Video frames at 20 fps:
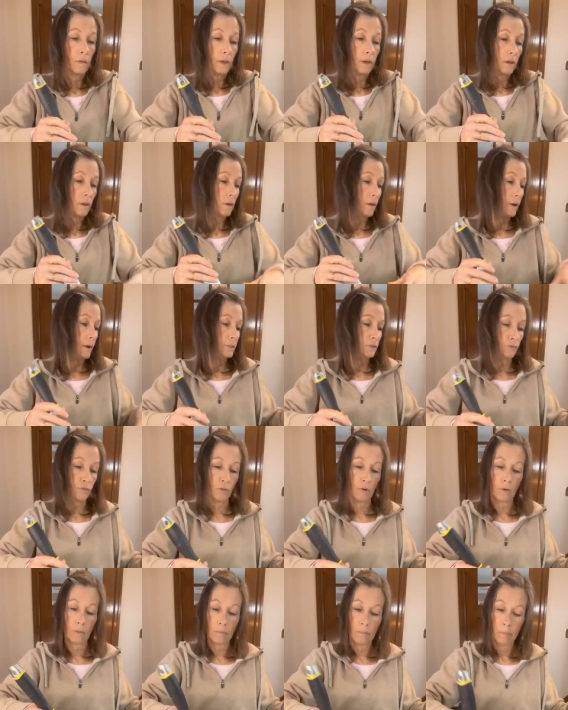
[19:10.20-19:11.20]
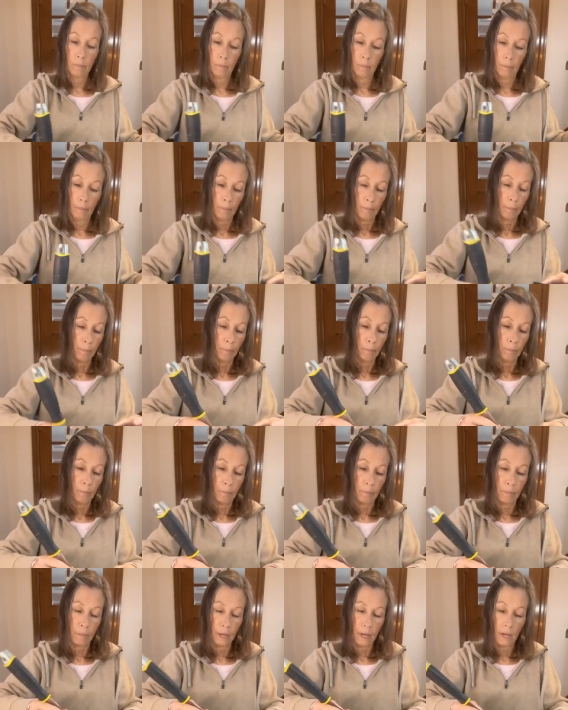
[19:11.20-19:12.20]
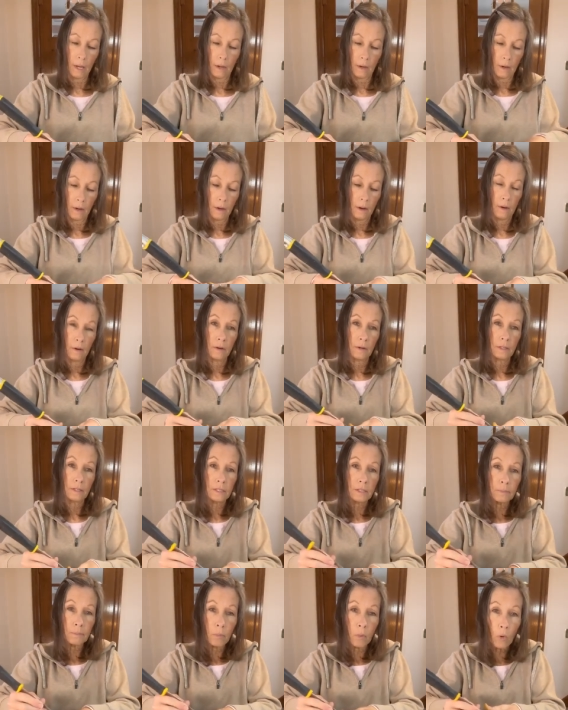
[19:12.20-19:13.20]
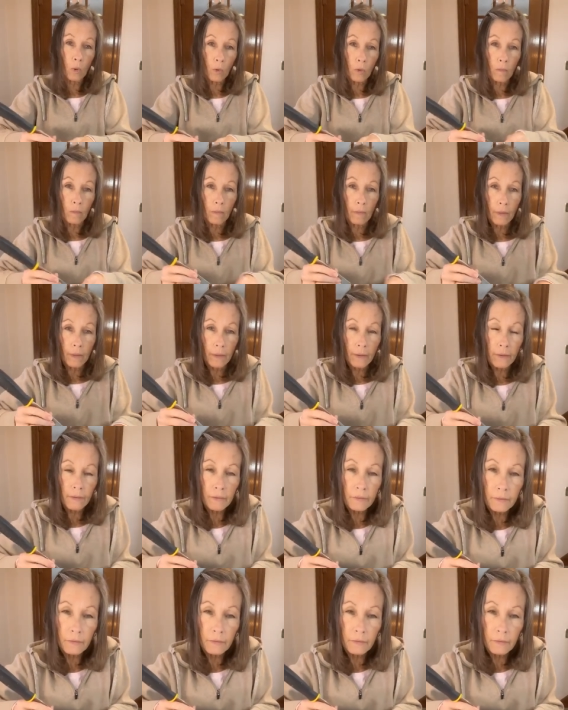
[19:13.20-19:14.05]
Thank you guys for being here and supporting this.